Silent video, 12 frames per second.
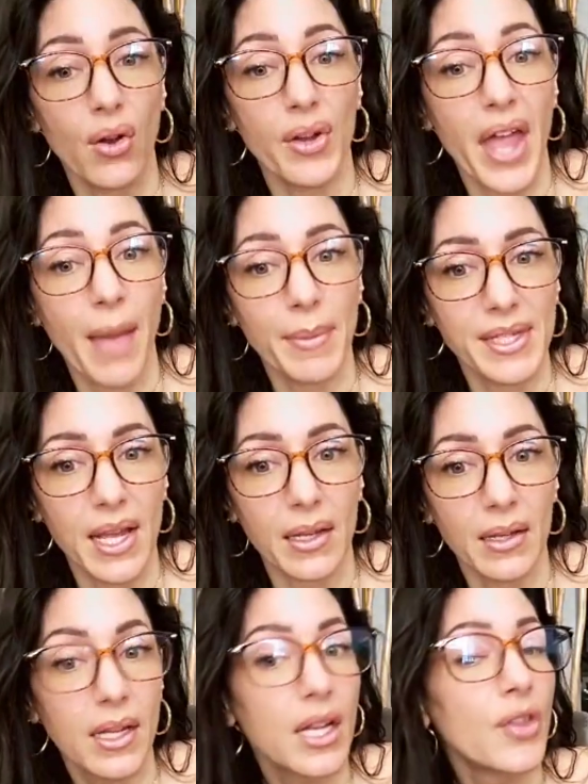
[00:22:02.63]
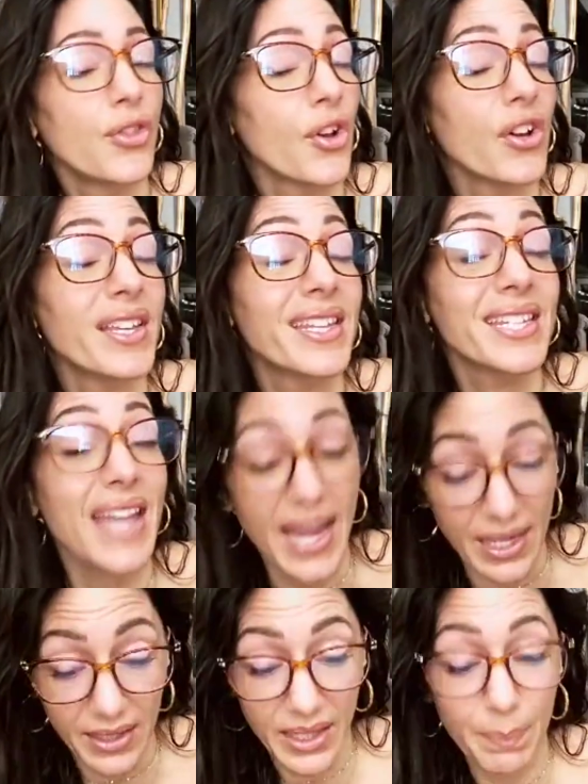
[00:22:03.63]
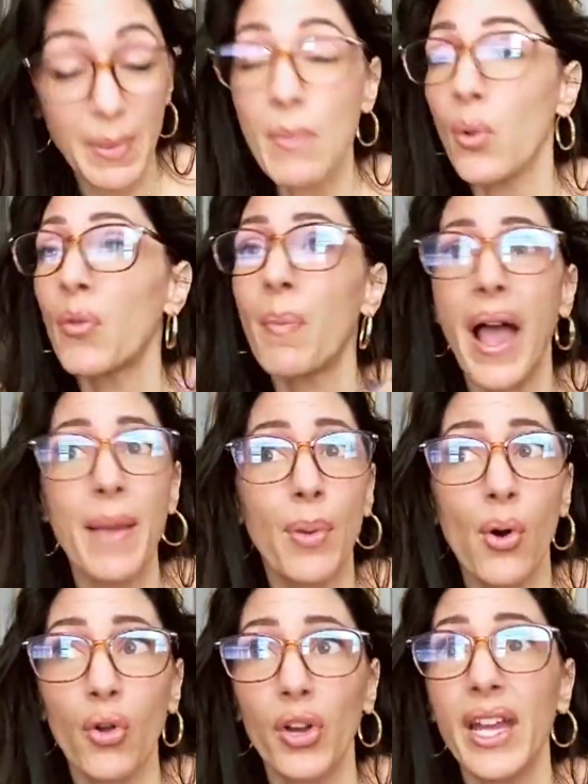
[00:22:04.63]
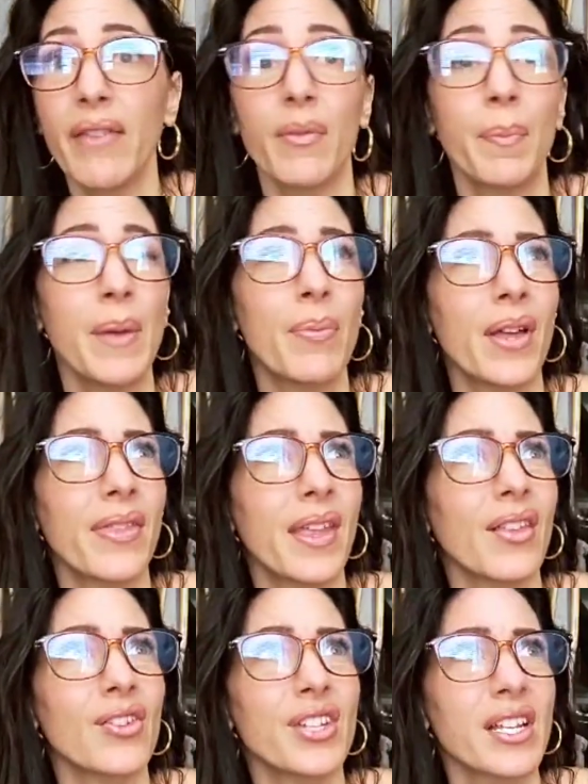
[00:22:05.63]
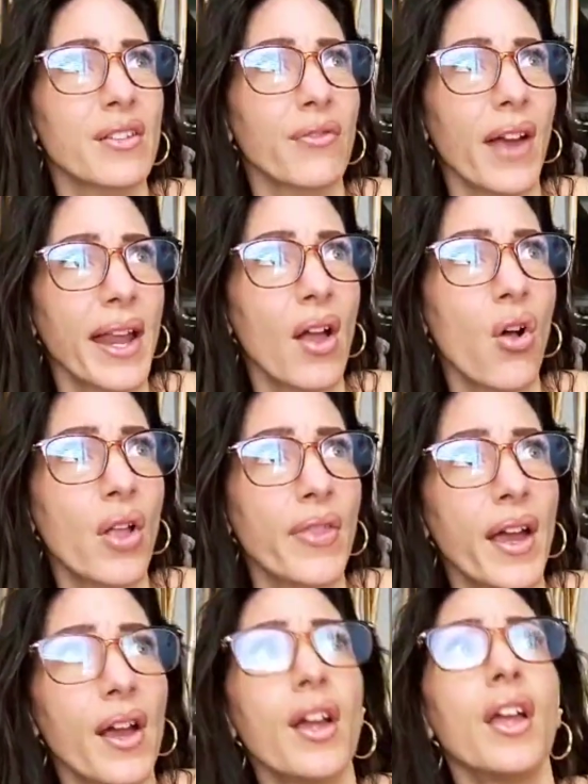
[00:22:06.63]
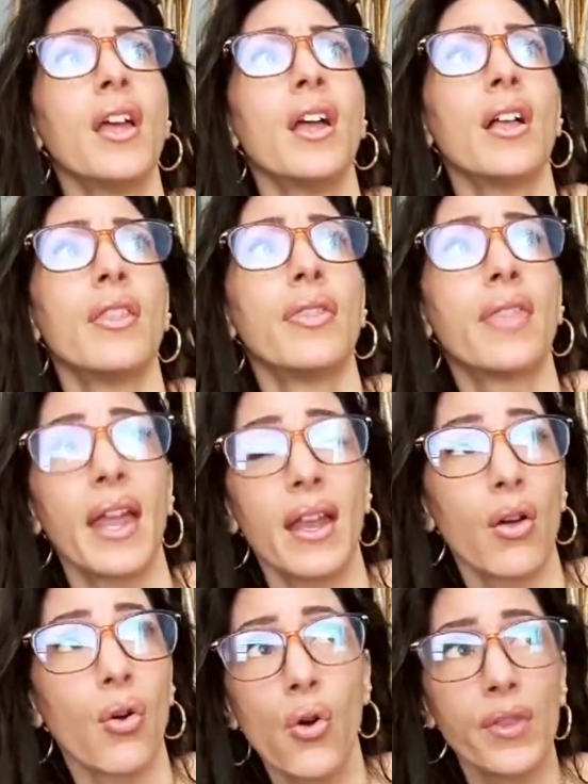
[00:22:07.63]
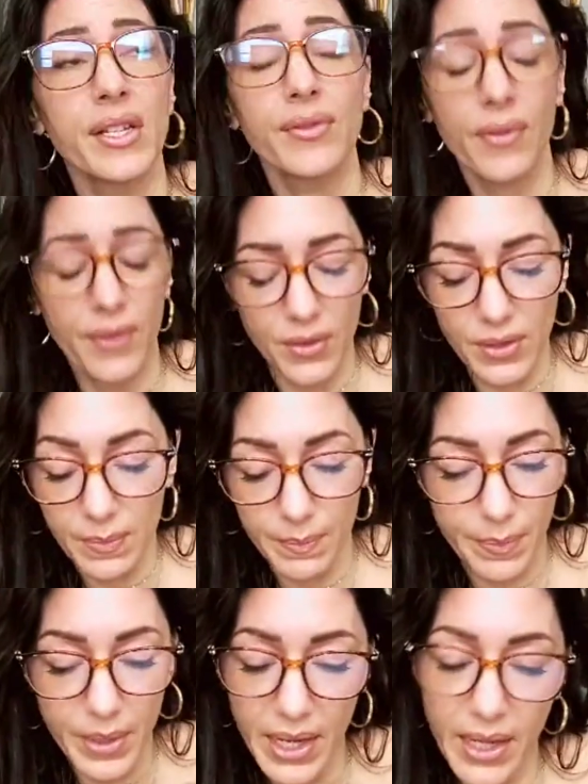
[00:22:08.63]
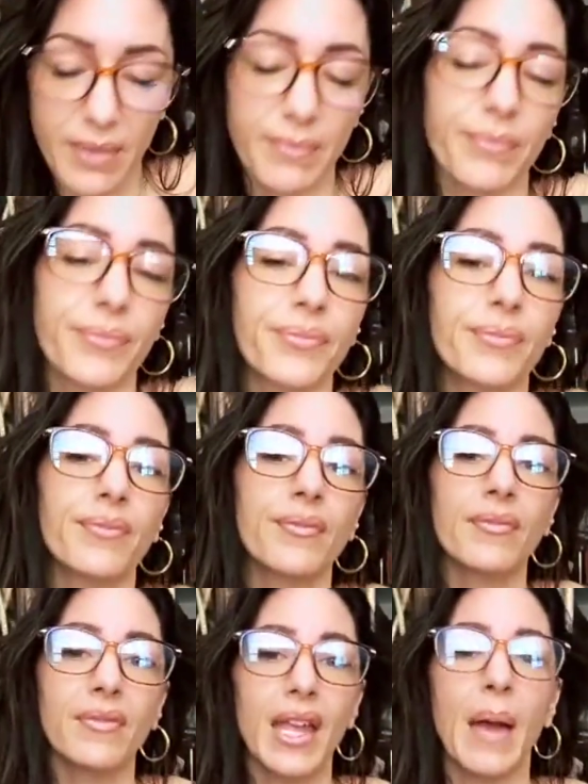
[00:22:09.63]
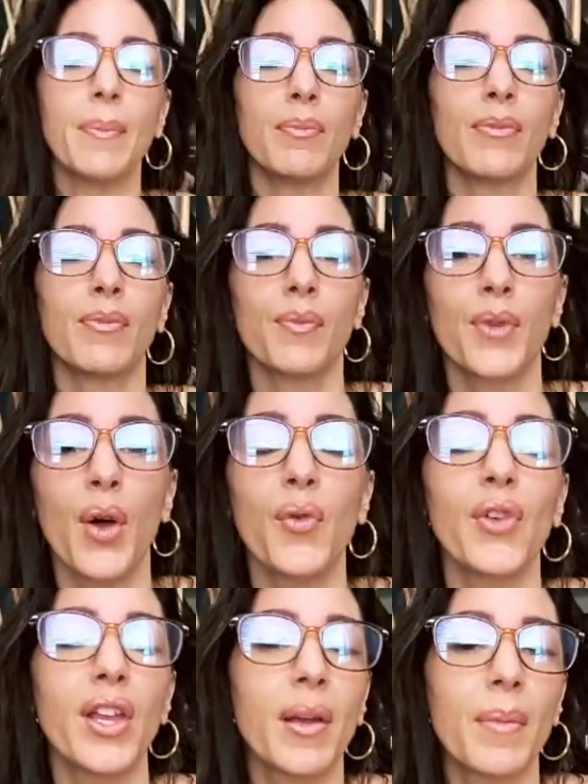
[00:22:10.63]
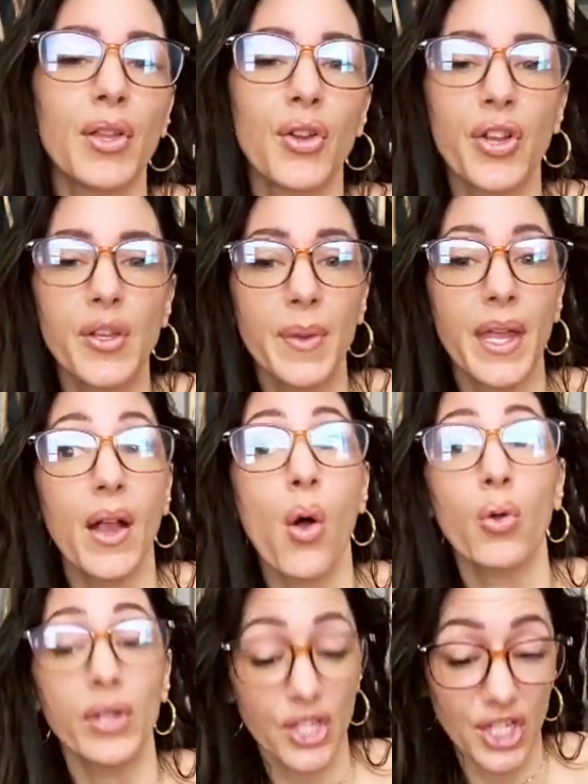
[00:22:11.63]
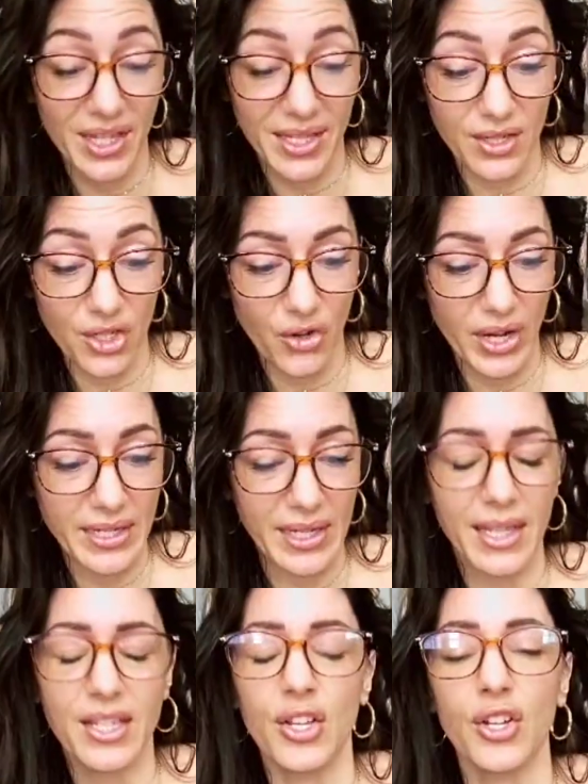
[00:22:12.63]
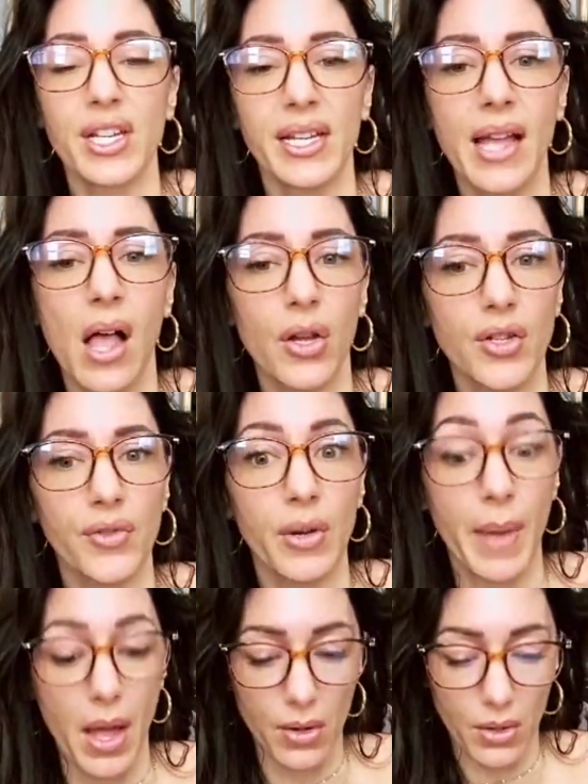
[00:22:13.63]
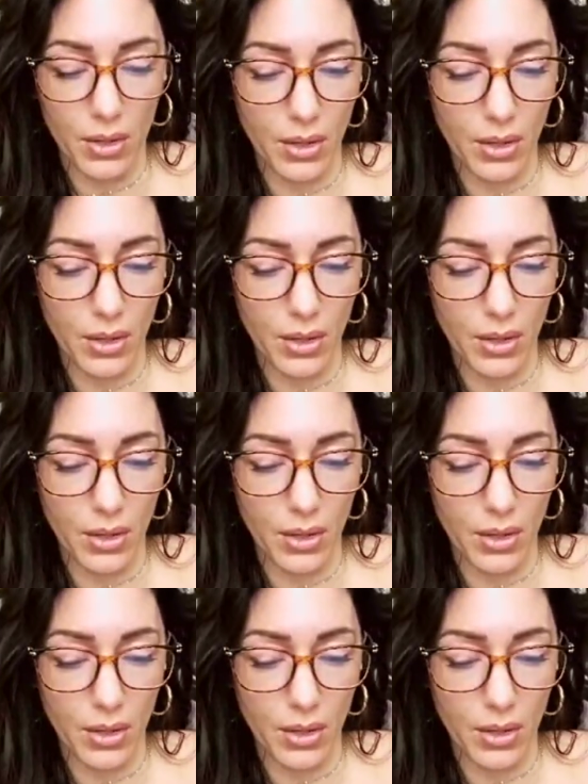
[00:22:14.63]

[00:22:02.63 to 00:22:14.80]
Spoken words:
on Amazon. They're insane. People with bipolar, even people I think they're schizophrenia on there, that all these reviews. But go read them and you're going to be like, holy shit, this is crazy. That's $13 for a bottle.